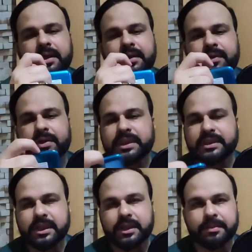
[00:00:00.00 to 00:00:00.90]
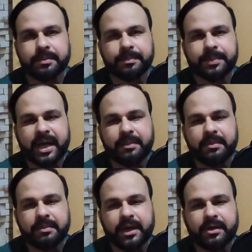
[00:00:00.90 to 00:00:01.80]
Of course there is a
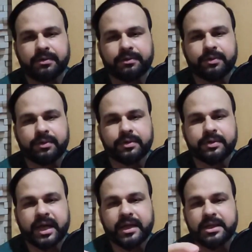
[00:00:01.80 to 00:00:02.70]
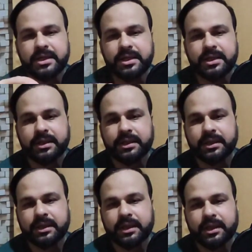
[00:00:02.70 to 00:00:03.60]
primary microphone right here,
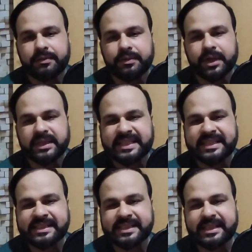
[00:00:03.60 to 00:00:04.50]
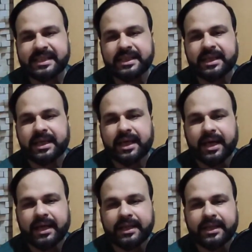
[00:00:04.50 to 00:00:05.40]
if you guys can see,
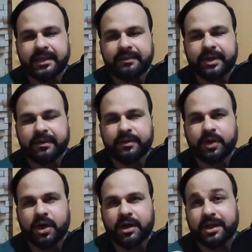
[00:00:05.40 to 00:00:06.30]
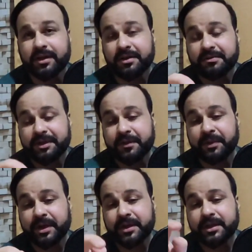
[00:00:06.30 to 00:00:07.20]
and then we have got our
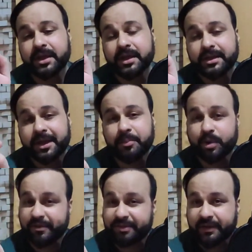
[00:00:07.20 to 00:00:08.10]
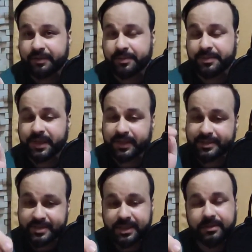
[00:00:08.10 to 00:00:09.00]
favorite 3.5mm jack.
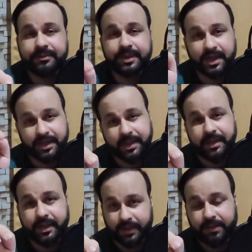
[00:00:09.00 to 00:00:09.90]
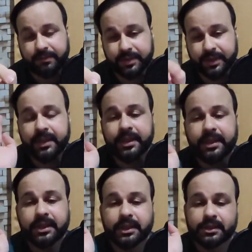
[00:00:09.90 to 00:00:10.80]
Still we are continuing with it.
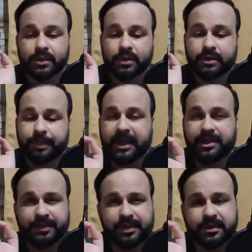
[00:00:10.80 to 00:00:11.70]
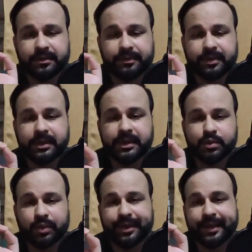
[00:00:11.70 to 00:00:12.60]
So the biggest feature for
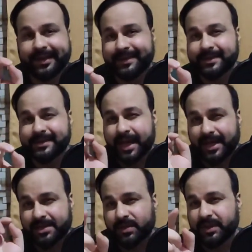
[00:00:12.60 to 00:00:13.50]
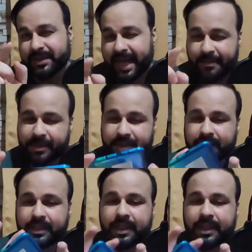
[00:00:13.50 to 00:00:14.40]
this one is actually the
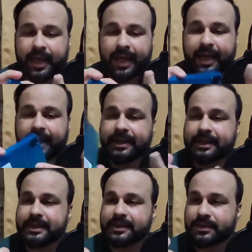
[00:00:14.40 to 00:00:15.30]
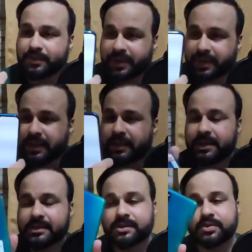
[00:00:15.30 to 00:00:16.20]
camera, and the screen
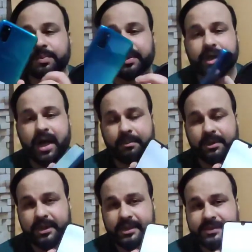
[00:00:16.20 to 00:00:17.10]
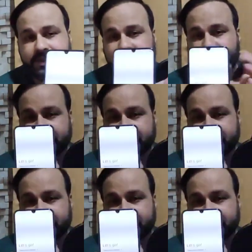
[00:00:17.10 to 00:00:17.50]
is Super AMOLED screen.